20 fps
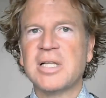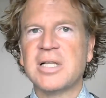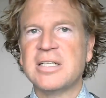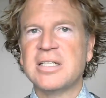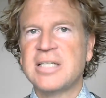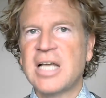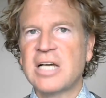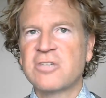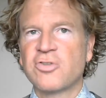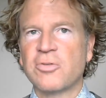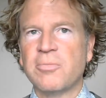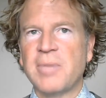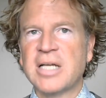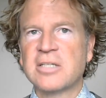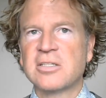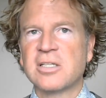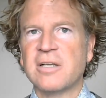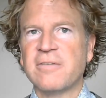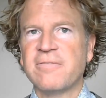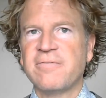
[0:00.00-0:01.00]

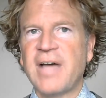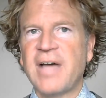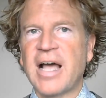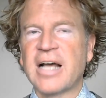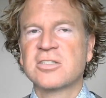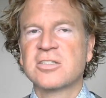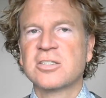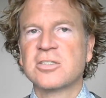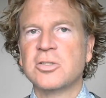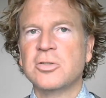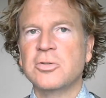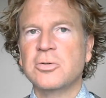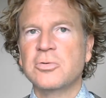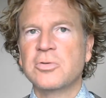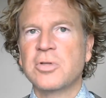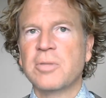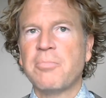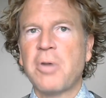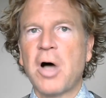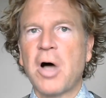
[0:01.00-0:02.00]
detrimental effects to
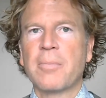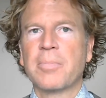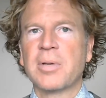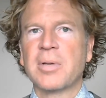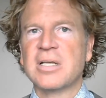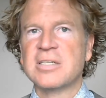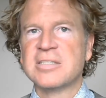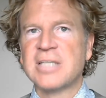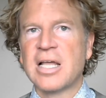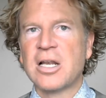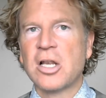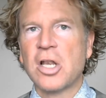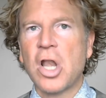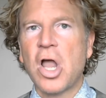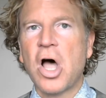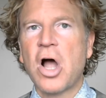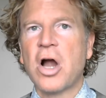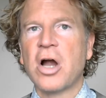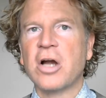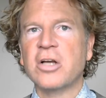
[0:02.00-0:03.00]
the populace at
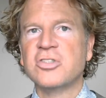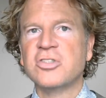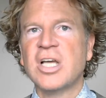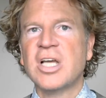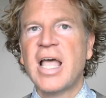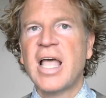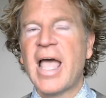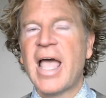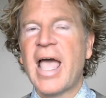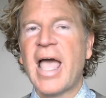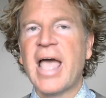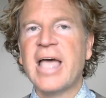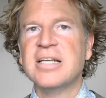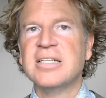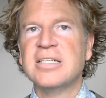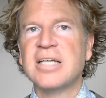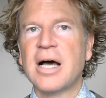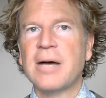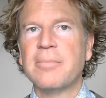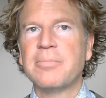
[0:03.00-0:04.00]
large,
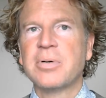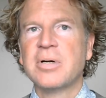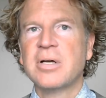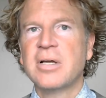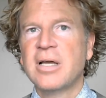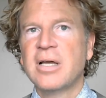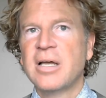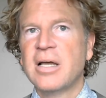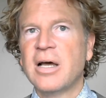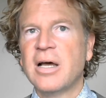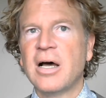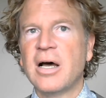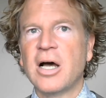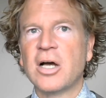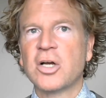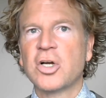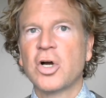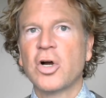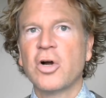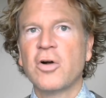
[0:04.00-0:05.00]
end up
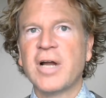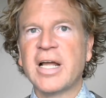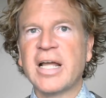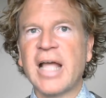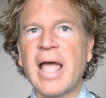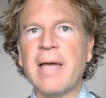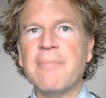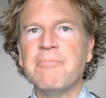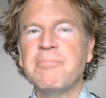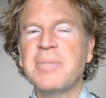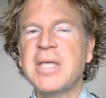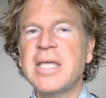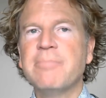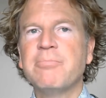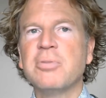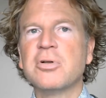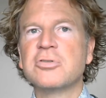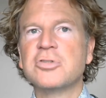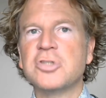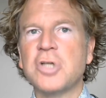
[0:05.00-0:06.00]
occurring, and
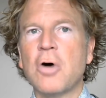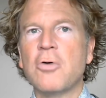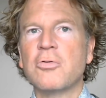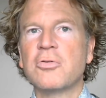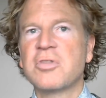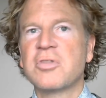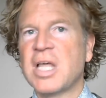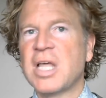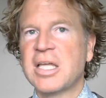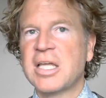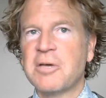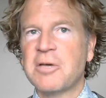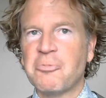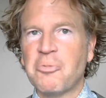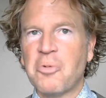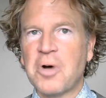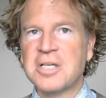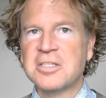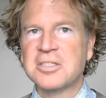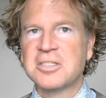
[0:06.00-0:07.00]
people don't think it
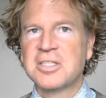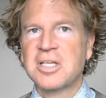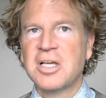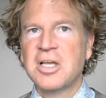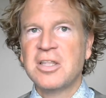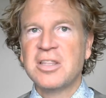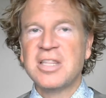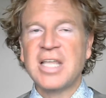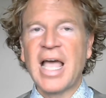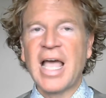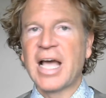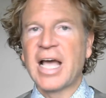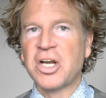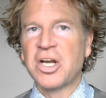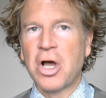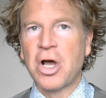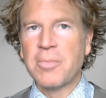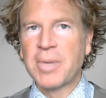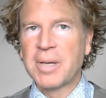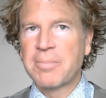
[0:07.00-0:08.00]
was the
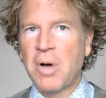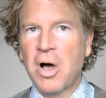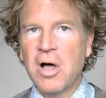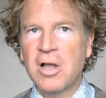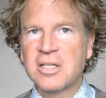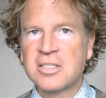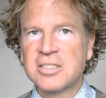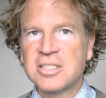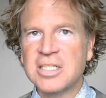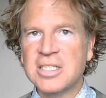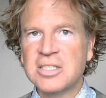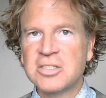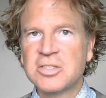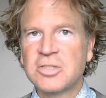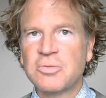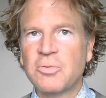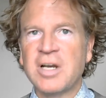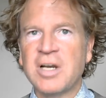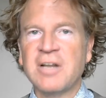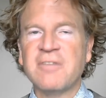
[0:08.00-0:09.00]
economic policies,
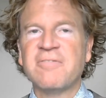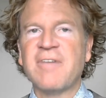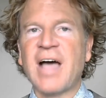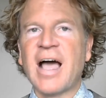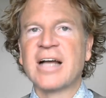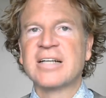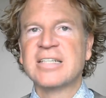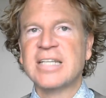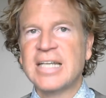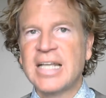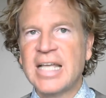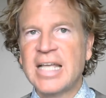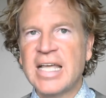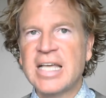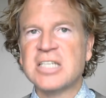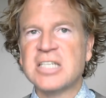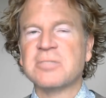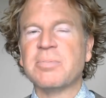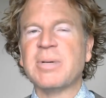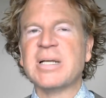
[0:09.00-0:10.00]
when in fact it
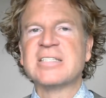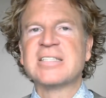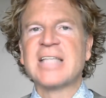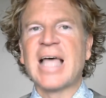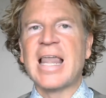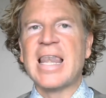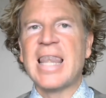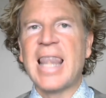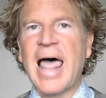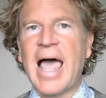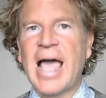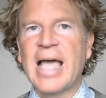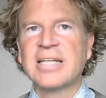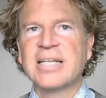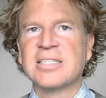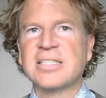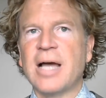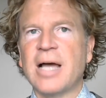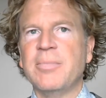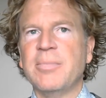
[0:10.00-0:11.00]
is. But it's that
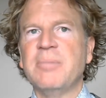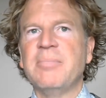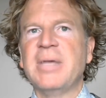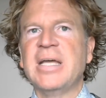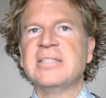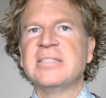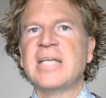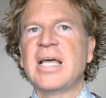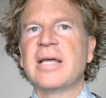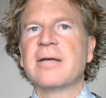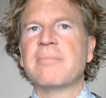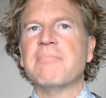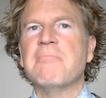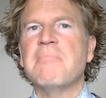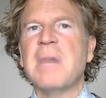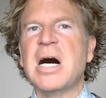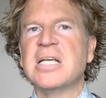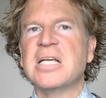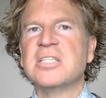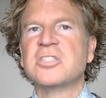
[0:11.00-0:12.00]
lag time. It may take
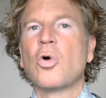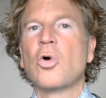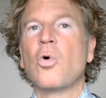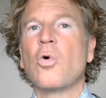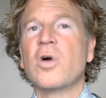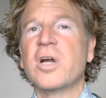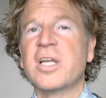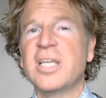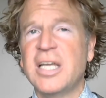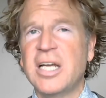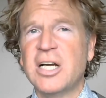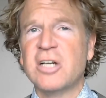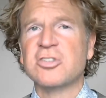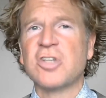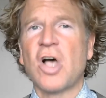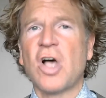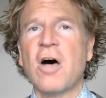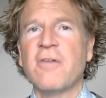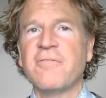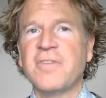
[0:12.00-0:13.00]
months or
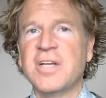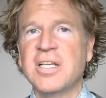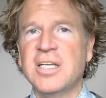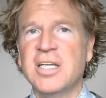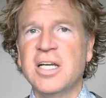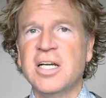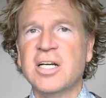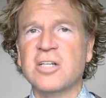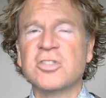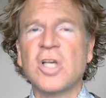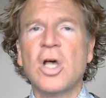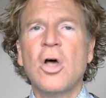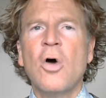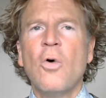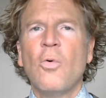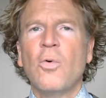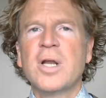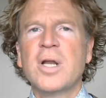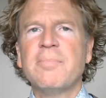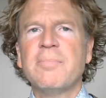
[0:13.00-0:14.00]
years, often years.
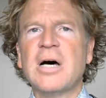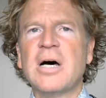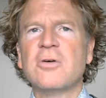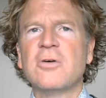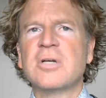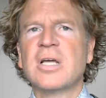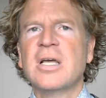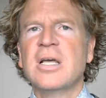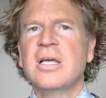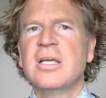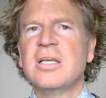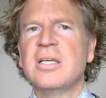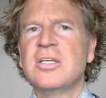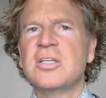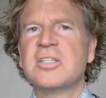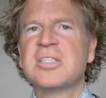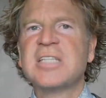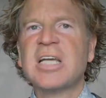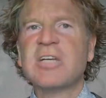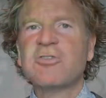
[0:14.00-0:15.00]
What about
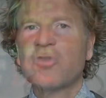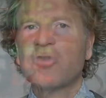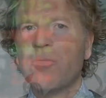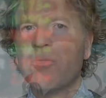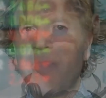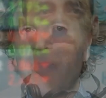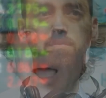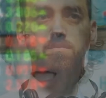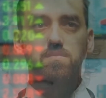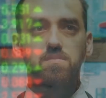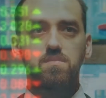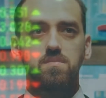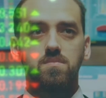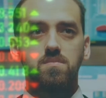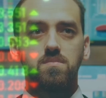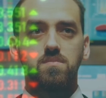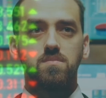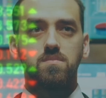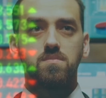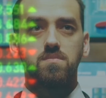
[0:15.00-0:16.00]
central
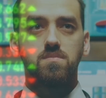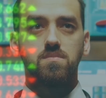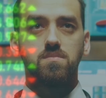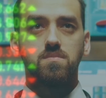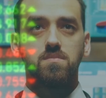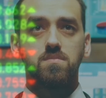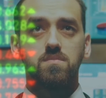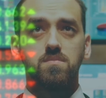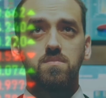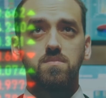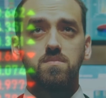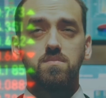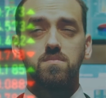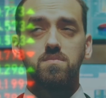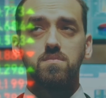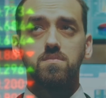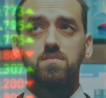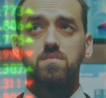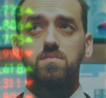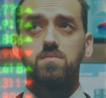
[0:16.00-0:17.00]
banking impact of
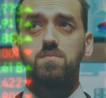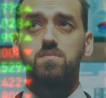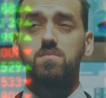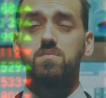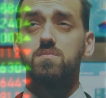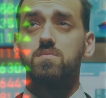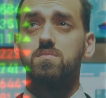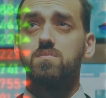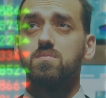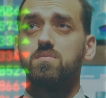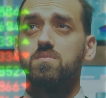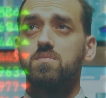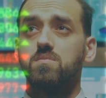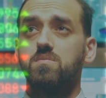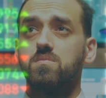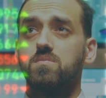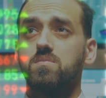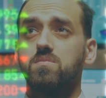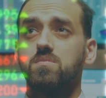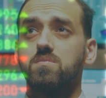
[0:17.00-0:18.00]
monetary
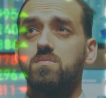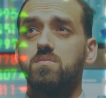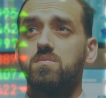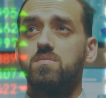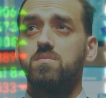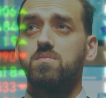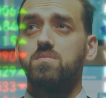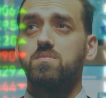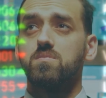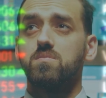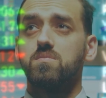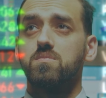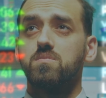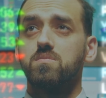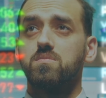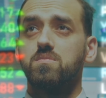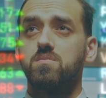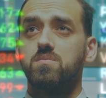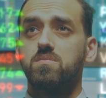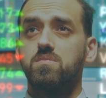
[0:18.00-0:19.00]
policy with
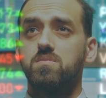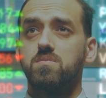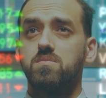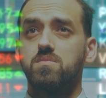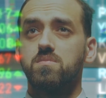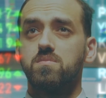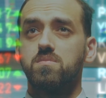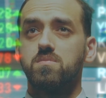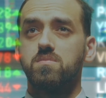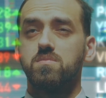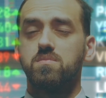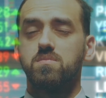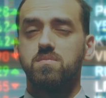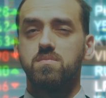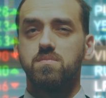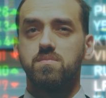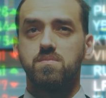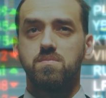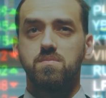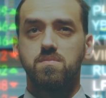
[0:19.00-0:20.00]

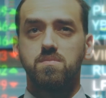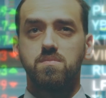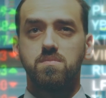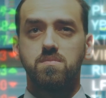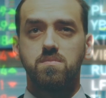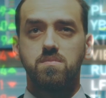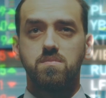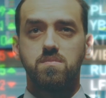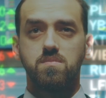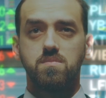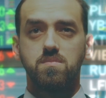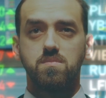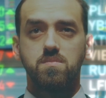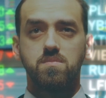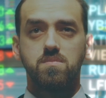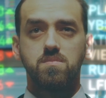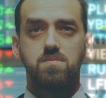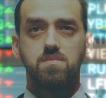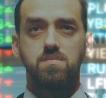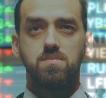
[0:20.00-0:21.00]
expanding the money supply,
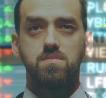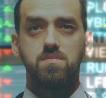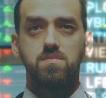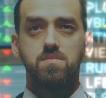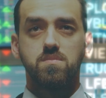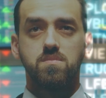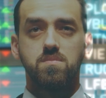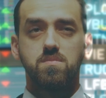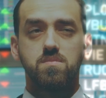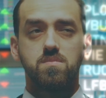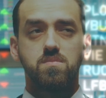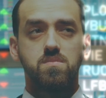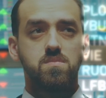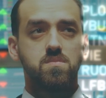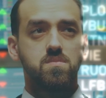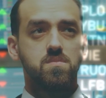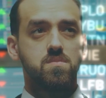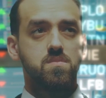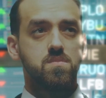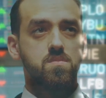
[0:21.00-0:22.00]
inflation,
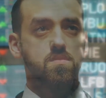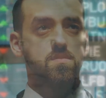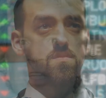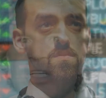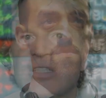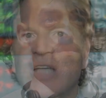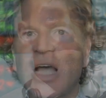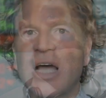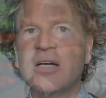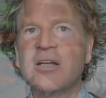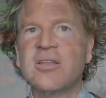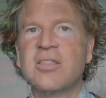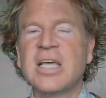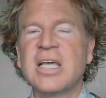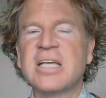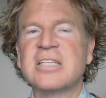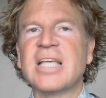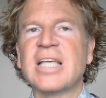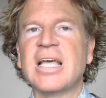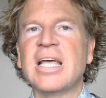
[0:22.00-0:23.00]
all these kind of
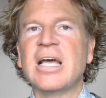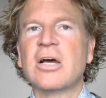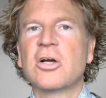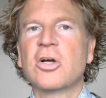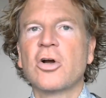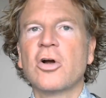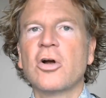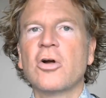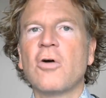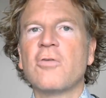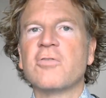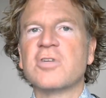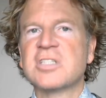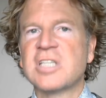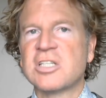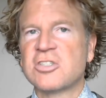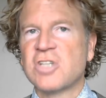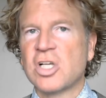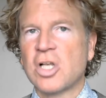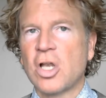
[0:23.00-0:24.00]
things? They occur over
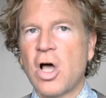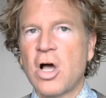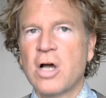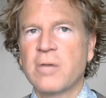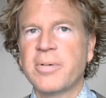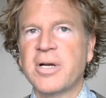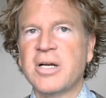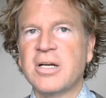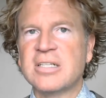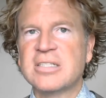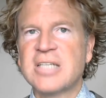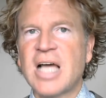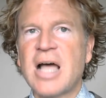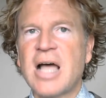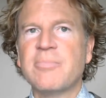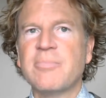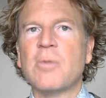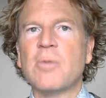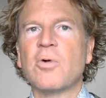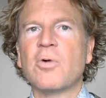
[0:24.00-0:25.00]
such a long period of
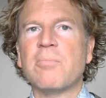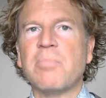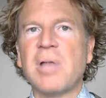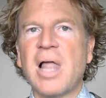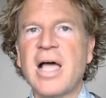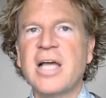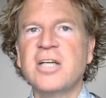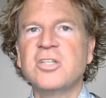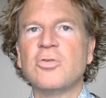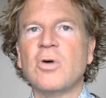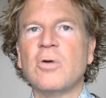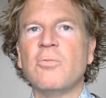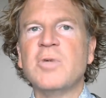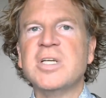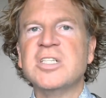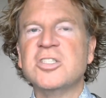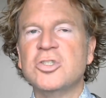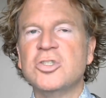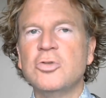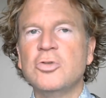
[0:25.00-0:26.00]
time that we're blind to it.
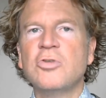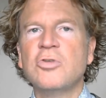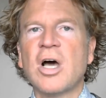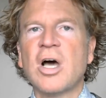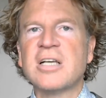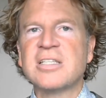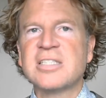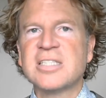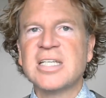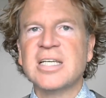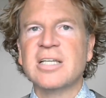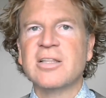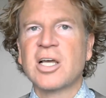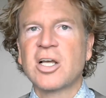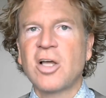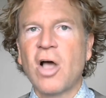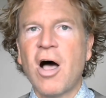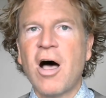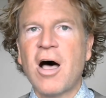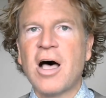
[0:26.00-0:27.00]
We do not see the
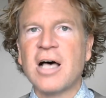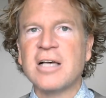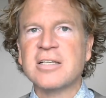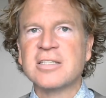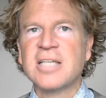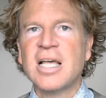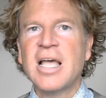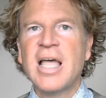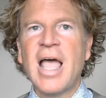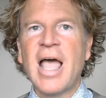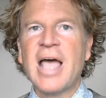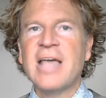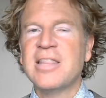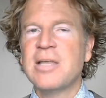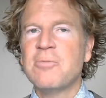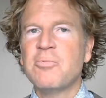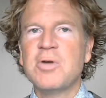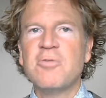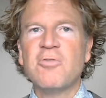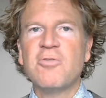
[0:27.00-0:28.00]
cause, and
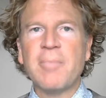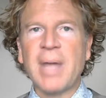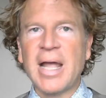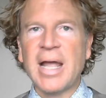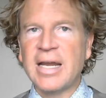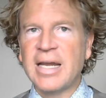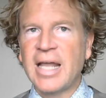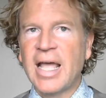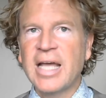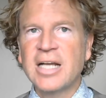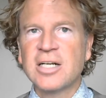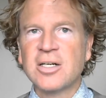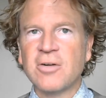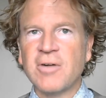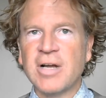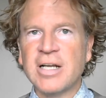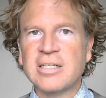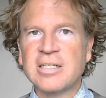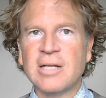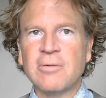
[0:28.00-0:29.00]
then we remain
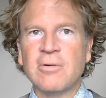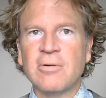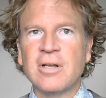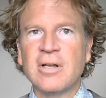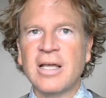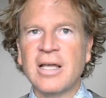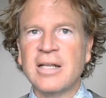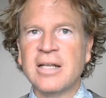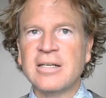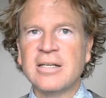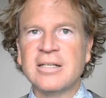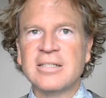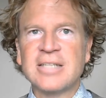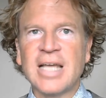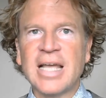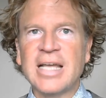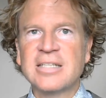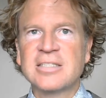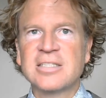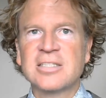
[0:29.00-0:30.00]
ignorant, and it
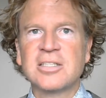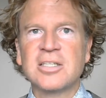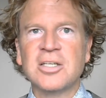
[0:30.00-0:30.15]
takes